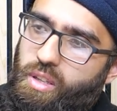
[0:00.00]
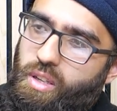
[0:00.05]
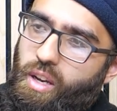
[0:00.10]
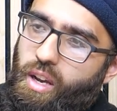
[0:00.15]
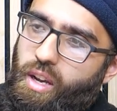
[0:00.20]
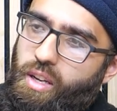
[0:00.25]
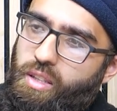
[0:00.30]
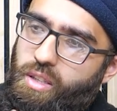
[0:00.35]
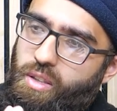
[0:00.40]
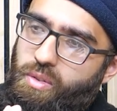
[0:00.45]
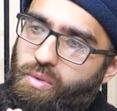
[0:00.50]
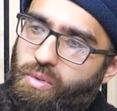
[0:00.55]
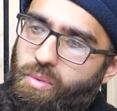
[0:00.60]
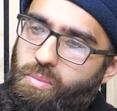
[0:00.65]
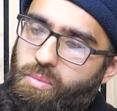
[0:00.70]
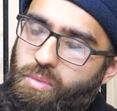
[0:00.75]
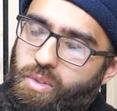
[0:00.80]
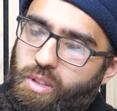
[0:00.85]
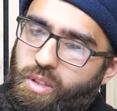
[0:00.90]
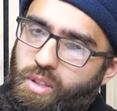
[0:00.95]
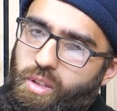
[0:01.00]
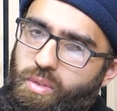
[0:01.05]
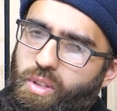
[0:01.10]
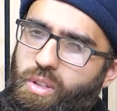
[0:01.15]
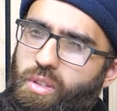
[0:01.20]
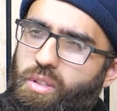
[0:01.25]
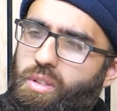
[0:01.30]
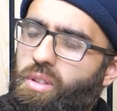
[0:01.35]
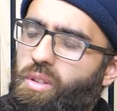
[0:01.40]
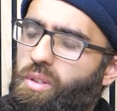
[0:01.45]
hadith from I
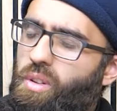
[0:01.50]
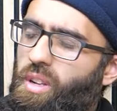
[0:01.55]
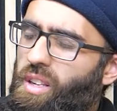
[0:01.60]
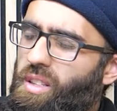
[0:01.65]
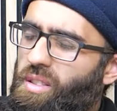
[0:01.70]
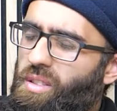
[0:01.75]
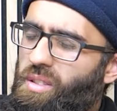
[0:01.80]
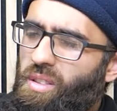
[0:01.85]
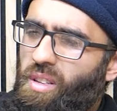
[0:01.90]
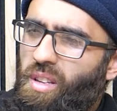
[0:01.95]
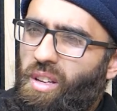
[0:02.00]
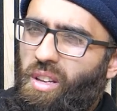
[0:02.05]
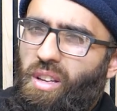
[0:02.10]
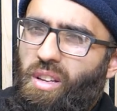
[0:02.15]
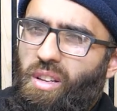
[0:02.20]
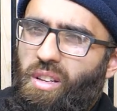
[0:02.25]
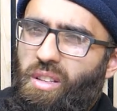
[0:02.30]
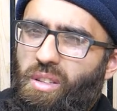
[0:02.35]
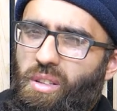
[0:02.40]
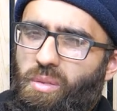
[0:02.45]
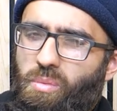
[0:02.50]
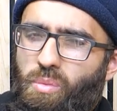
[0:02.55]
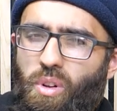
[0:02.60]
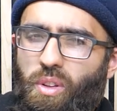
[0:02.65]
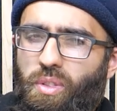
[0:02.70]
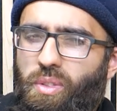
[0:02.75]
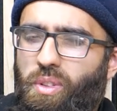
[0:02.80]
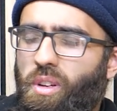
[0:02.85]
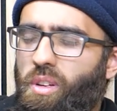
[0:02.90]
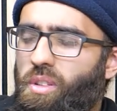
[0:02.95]
think he collects the
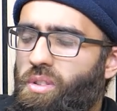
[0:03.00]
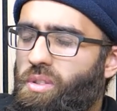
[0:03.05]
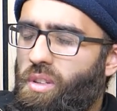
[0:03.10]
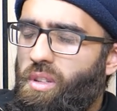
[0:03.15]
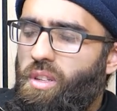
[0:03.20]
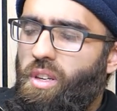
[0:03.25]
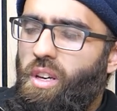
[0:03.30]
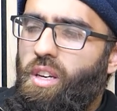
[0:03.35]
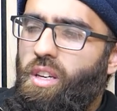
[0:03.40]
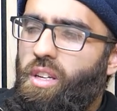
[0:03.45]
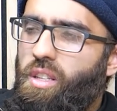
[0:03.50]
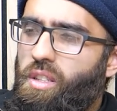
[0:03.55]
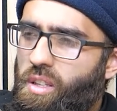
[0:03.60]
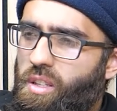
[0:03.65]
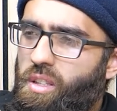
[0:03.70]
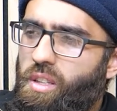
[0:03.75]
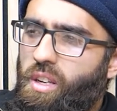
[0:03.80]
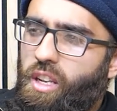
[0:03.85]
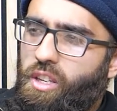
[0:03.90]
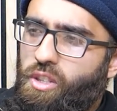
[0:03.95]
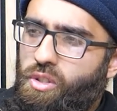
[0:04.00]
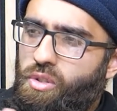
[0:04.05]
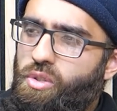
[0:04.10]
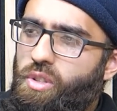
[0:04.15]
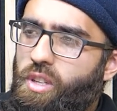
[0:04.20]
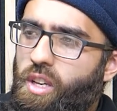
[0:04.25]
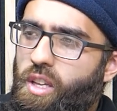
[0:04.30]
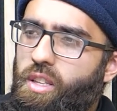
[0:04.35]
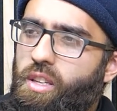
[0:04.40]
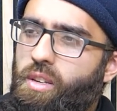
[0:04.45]
Muwatta, Sahihain, and the collections
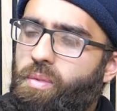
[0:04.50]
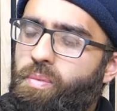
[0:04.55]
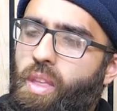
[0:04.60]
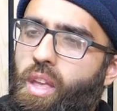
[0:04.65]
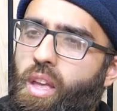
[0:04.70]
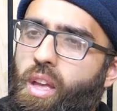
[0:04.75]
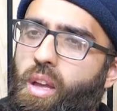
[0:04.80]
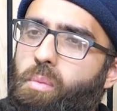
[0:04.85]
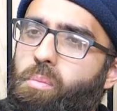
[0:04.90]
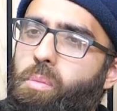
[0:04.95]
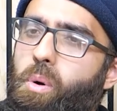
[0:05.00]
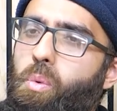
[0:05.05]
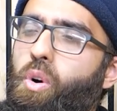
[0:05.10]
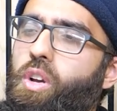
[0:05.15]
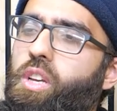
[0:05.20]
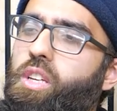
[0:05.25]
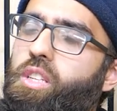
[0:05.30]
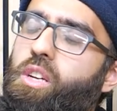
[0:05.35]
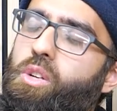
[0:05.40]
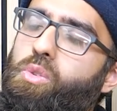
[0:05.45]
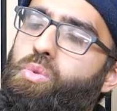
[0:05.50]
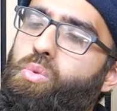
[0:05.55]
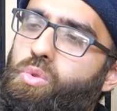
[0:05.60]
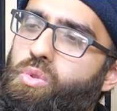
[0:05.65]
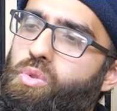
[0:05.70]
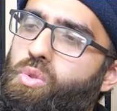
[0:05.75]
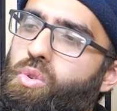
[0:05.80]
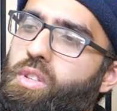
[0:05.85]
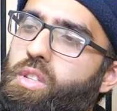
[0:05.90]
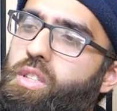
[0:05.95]
together. But what he does
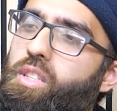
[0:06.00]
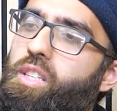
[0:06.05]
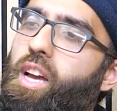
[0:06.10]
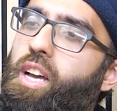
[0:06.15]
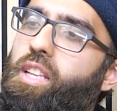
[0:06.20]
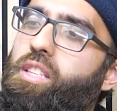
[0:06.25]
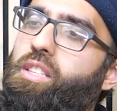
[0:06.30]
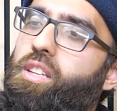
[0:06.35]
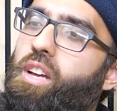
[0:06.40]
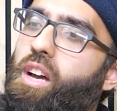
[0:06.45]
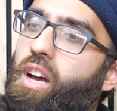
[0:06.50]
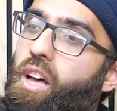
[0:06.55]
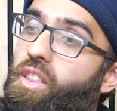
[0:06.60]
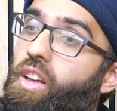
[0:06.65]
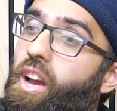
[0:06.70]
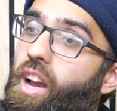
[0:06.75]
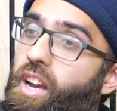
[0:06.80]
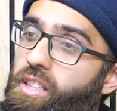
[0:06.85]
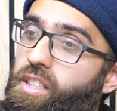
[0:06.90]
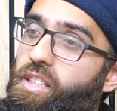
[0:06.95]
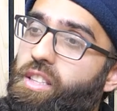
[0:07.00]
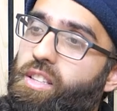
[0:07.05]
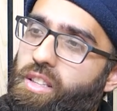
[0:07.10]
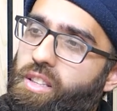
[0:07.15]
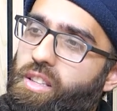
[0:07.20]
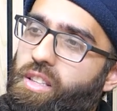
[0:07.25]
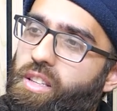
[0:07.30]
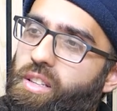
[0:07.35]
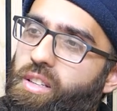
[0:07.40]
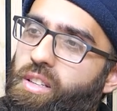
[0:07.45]
also is he adds other hadith
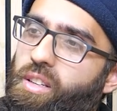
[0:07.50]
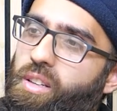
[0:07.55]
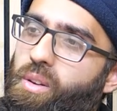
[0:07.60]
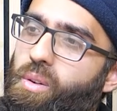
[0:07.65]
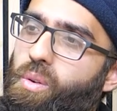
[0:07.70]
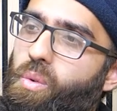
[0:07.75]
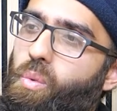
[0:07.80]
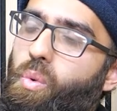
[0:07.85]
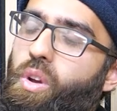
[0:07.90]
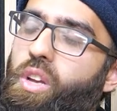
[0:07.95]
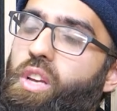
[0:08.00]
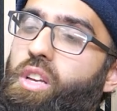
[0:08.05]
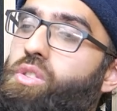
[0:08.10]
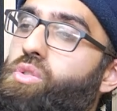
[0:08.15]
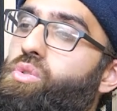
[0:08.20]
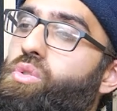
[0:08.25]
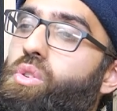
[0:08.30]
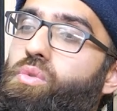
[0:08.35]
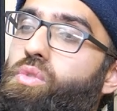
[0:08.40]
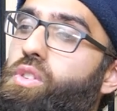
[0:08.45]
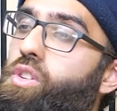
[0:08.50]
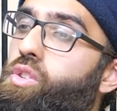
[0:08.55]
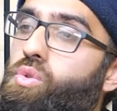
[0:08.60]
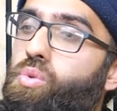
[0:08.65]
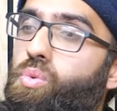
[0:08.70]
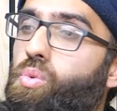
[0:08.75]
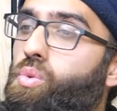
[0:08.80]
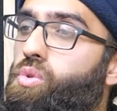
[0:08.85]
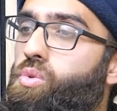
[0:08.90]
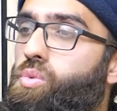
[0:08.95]
in there where it's not really
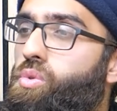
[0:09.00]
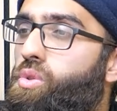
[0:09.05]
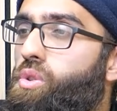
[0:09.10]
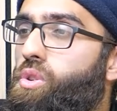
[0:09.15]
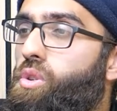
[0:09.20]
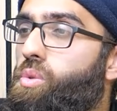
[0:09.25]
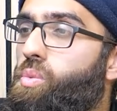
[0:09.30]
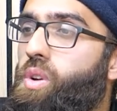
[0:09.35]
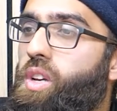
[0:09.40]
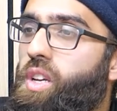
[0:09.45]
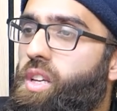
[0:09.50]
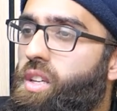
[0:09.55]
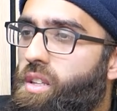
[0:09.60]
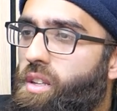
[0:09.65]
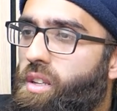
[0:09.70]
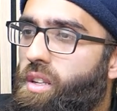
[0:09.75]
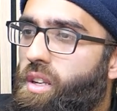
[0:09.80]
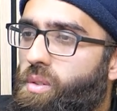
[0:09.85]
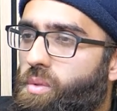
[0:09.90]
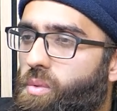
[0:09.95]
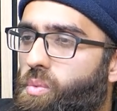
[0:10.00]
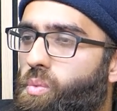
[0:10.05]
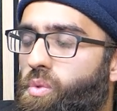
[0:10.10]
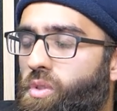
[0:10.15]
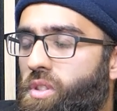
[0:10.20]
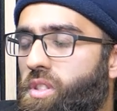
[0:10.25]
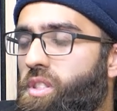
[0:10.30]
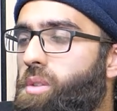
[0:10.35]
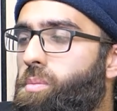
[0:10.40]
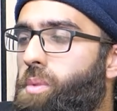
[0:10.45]
sourced. We don't know where
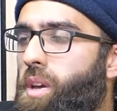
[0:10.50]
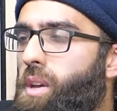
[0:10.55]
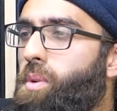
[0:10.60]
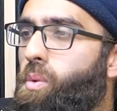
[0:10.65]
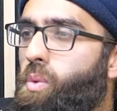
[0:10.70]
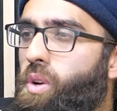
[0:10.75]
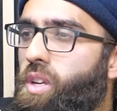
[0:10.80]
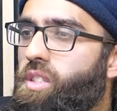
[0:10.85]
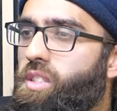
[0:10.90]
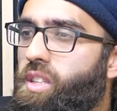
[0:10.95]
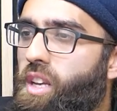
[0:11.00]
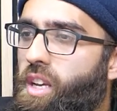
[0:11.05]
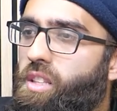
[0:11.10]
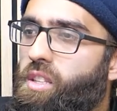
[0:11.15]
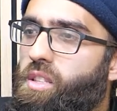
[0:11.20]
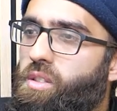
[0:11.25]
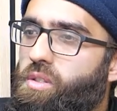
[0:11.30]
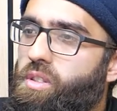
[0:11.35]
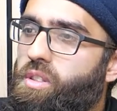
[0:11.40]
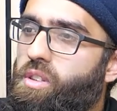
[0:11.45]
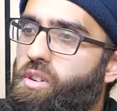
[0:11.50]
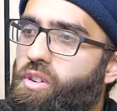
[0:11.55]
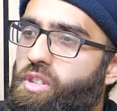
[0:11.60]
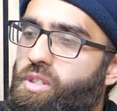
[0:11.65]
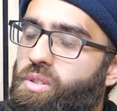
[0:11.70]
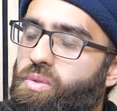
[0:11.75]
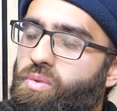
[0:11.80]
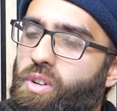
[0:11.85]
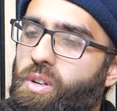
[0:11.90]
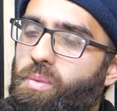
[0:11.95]
there's debate about where he's getting these
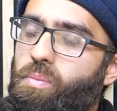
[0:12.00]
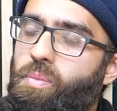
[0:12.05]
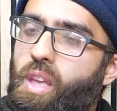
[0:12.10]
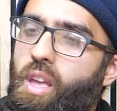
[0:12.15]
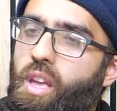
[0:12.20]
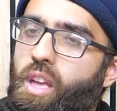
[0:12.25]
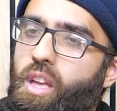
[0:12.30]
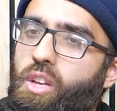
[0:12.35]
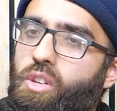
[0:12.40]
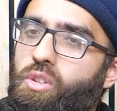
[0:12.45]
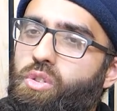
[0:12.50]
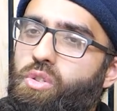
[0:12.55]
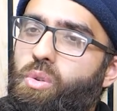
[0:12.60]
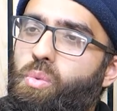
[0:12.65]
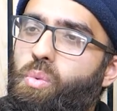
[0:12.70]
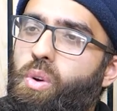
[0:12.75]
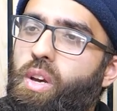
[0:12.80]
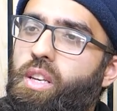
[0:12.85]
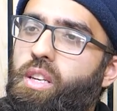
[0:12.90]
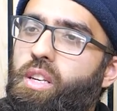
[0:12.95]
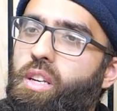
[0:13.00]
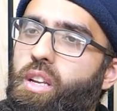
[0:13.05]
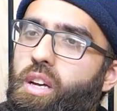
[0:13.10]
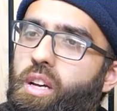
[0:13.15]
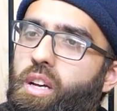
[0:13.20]
narrations from. So when